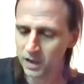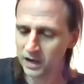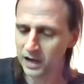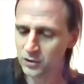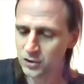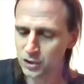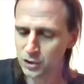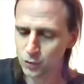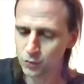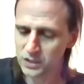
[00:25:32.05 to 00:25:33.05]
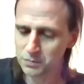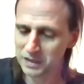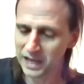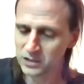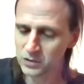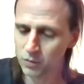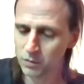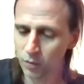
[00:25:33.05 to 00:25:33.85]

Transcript: and how she knew which plants were